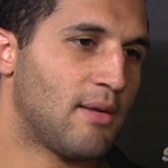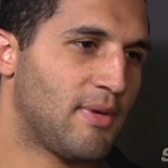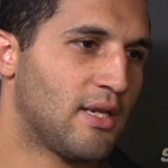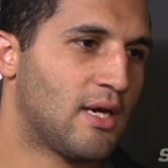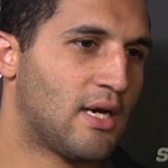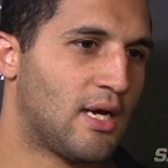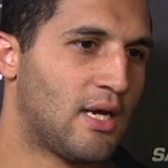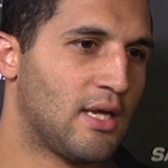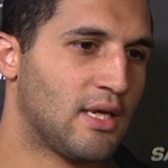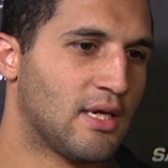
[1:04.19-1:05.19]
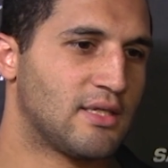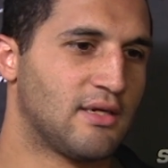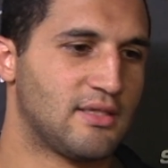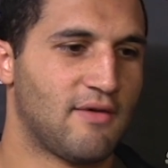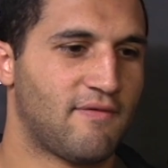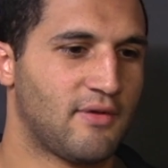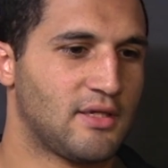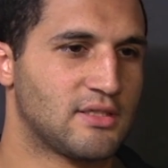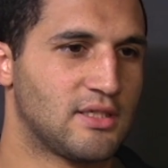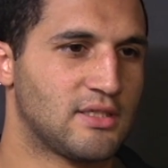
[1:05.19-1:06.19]
I mean, uh, yeah, de-
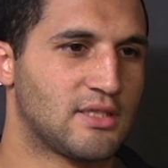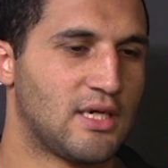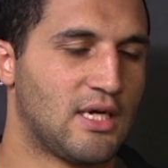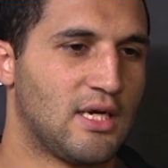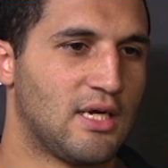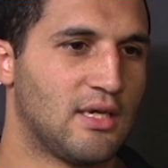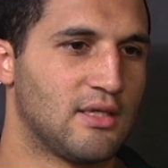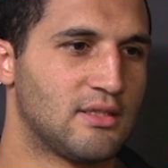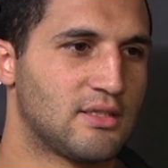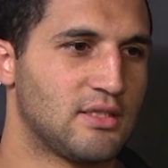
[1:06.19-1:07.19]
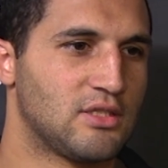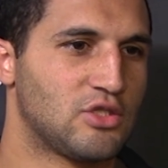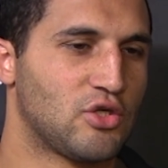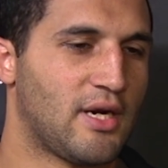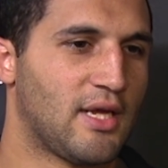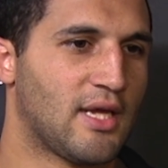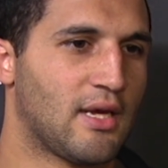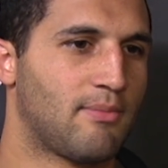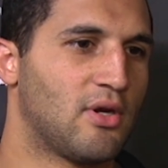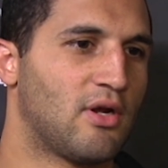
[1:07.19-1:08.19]
definitely since uh, since training
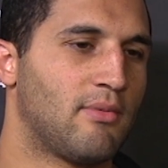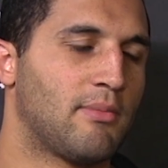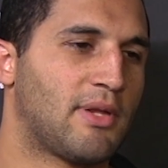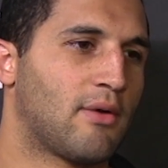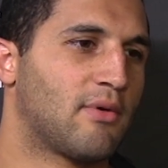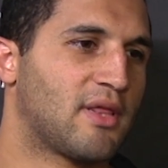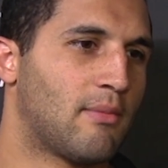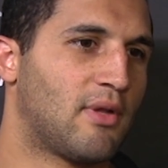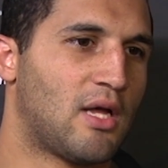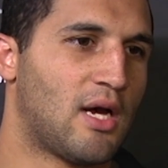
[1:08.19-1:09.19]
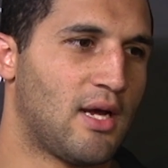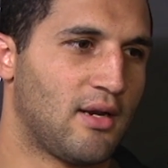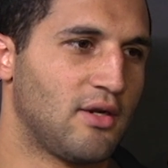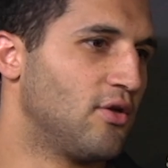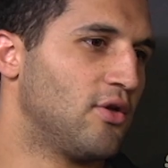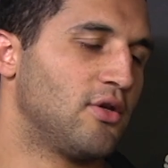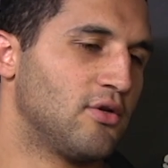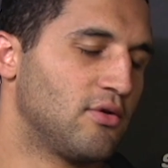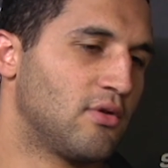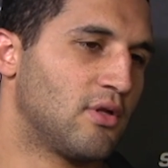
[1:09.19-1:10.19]
camp, you know, I've been playing with them a lot, and you,
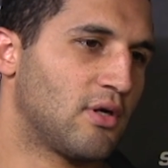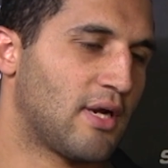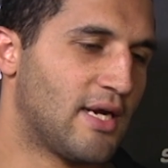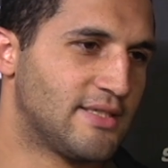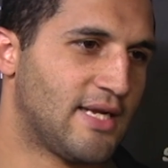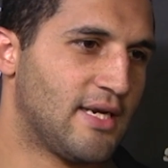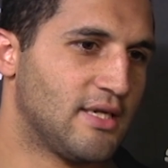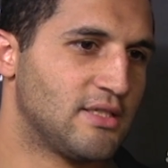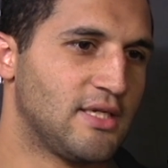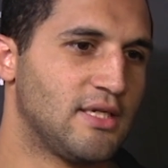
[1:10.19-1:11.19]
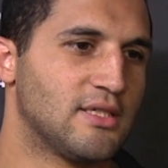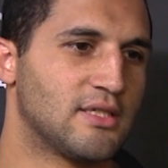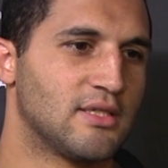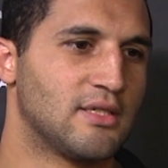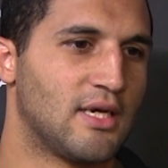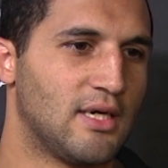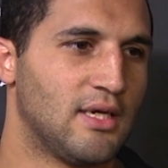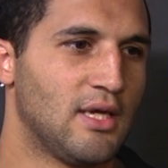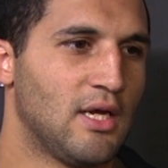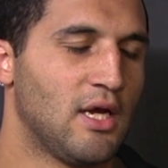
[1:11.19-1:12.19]
you learn guys' tendencies, and
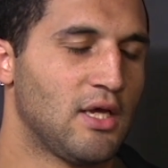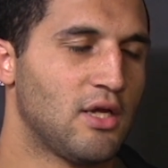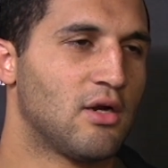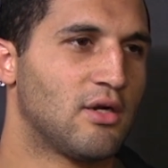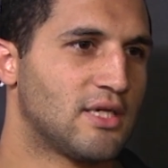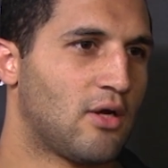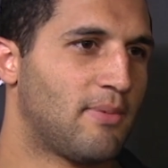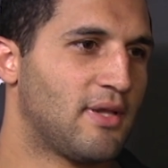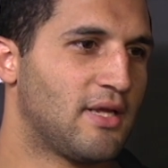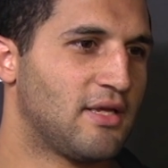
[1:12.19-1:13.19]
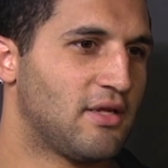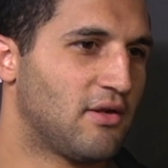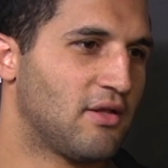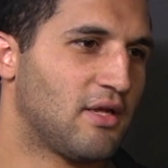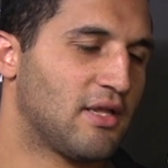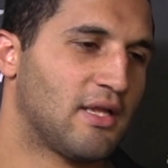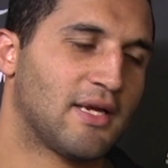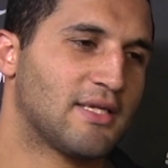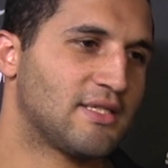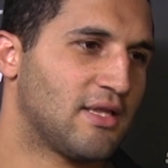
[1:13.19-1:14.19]
uh, you know, it's helping. That you know, that
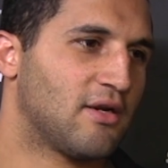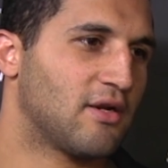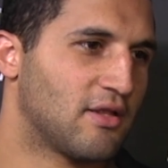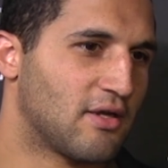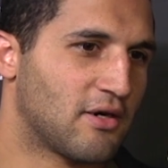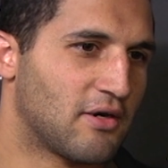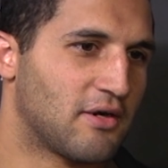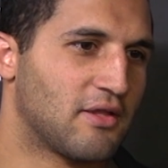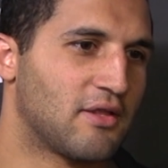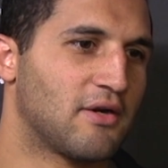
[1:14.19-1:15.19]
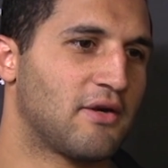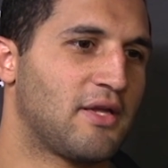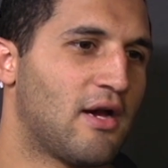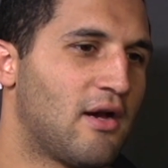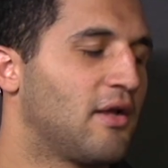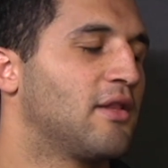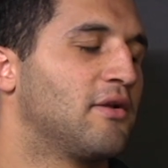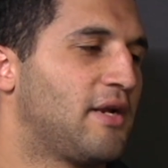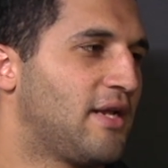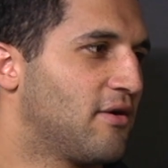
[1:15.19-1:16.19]
like I said, they're they're they're young and
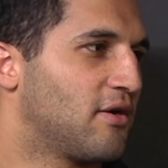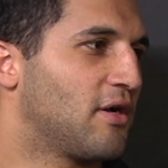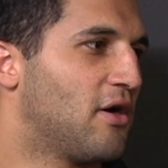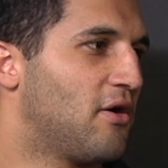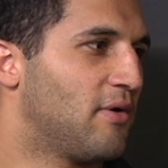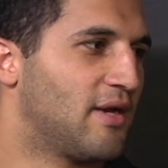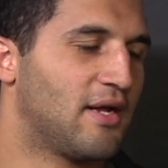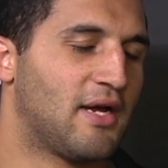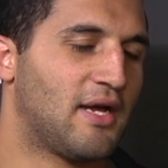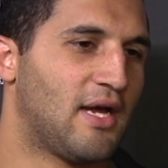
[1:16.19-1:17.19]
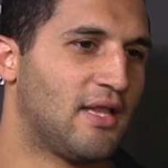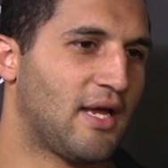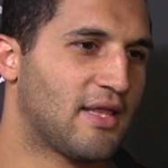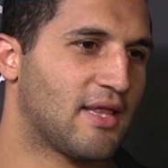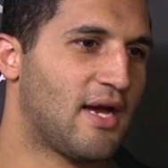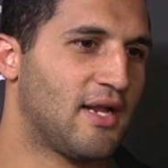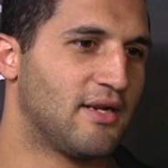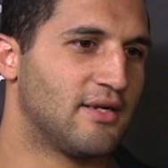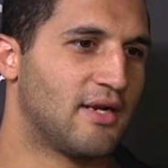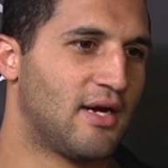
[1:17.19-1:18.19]
they're eager to go, and uh, I like that,
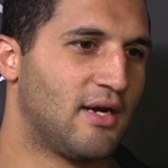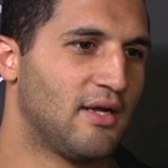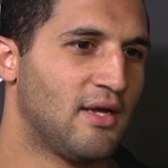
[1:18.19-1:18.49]
and uh,